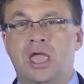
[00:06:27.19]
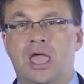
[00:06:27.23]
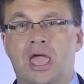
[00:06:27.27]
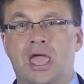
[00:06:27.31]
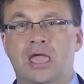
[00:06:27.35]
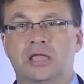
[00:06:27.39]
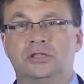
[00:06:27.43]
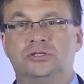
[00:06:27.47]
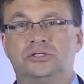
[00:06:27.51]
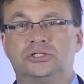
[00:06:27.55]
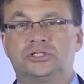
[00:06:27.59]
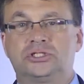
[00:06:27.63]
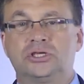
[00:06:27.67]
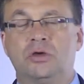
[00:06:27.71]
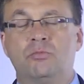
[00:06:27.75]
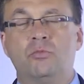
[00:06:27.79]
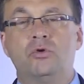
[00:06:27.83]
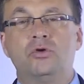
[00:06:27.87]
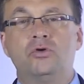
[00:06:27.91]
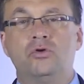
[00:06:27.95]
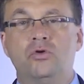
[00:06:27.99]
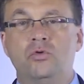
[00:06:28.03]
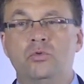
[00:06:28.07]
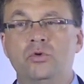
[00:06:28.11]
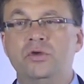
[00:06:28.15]
and
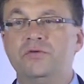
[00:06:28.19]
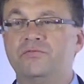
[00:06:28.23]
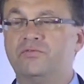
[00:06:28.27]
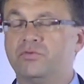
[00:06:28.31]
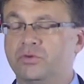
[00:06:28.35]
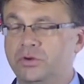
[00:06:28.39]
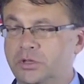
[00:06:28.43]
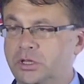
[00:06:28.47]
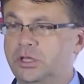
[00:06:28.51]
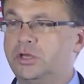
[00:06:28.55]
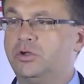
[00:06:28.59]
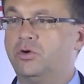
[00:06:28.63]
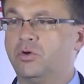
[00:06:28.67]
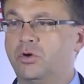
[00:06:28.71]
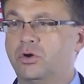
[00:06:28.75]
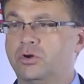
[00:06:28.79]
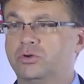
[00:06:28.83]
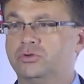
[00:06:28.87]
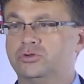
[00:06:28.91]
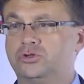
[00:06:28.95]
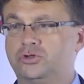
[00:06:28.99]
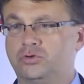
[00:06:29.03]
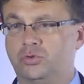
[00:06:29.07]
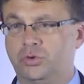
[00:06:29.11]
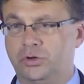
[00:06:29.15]
someone who we've really
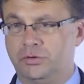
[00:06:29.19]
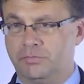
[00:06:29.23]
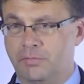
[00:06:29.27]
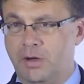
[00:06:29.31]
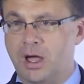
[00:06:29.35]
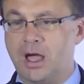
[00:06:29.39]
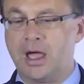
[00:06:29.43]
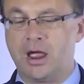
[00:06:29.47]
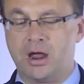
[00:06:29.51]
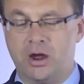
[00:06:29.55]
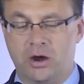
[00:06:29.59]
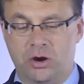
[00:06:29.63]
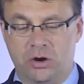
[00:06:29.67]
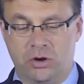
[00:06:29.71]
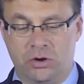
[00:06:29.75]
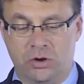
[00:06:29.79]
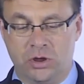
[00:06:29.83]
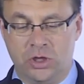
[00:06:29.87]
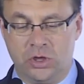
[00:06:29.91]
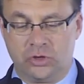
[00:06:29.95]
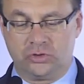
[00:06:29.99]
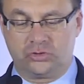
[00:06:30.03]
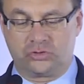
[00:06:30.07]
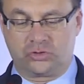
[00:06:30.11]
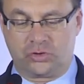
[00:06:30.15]
grown to admire
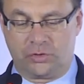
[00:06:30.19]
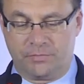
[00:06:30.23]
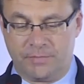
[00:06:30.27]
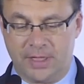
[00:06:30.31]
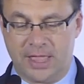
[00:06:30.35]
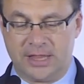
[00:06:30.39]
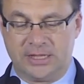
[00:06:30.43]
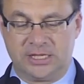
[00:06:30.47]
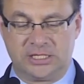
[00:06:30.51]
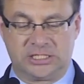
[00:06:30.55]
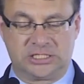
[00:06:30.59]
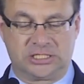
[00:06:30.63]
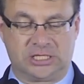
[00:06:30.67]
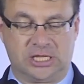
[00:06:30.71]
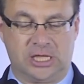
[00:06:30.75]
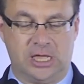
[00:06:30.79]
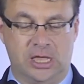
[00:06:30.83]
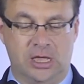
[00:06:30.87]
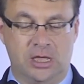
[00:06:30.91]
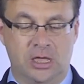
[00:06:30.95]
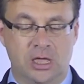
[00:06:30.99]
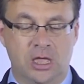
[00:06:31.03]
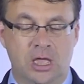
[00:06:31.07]
tremendously,